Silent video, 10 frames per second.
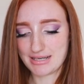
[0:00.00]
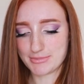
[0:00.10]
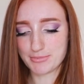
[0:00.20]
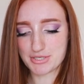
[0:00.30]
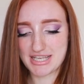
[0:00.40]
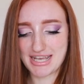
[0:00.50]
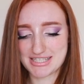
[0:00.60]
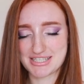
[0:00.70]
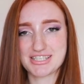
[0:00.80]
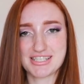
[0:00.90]
I'm almost
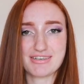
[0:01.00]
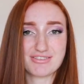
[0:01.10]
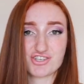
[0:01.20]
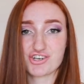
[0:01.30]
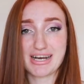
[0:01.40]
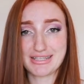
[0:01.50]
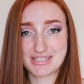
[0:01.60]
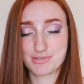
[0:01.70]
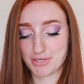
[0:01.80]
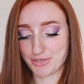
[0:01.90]
hesitant to even try
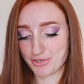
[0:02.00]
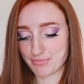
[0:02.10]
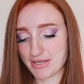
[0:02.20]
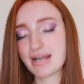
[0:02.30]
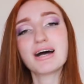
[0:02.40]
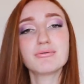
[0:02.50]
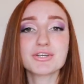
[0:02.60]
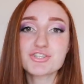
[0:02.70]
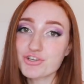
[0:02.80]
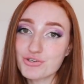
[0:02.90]
this one on, but I
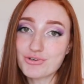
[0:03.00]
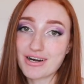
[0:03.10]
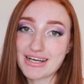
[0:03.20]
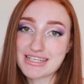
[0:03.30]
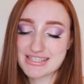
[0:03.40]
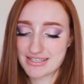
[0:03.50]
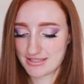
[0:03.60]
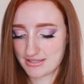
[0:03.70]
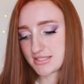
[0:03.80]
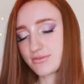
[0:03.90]
want to show you guys.